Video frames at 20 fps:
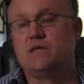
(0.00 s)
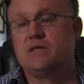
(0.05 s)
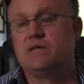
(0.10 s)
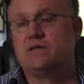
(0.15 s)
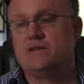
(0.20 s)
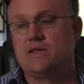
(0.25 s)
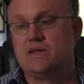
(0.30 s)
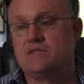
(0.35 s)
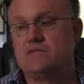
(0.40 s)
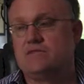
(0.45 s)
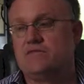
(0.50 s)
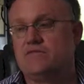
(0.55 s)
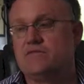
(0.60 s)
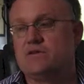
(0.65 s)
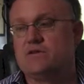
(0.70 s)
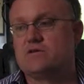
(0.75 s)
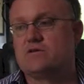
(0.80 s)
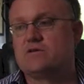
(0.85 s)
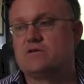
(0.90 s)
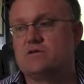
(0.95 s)
That's the
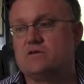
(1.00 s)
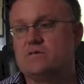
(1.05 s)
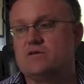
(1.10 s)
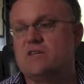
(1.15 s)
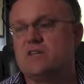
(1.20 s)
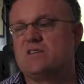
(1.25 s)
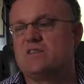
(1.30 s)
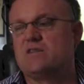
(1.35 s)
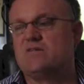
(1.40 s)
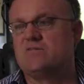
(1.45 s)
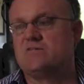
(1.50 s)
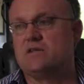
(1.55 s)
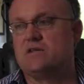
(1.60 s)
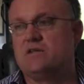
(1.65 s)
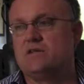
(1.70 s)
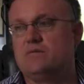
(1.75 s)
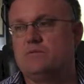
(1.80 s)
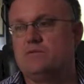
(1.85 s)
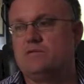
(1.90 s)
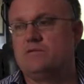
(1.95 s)
first objective,
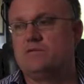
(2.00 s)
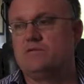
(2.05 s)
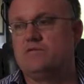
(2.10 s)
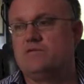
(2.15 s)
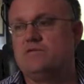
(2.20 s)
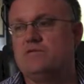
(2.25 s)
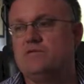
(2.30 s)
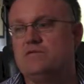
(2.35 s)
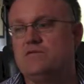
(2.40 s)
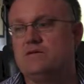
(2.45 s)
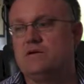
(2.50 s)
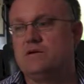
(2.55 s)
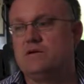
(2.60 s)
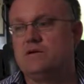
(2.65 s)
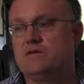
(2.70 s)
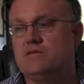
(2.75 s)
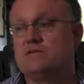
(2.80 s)
really, with this new standard.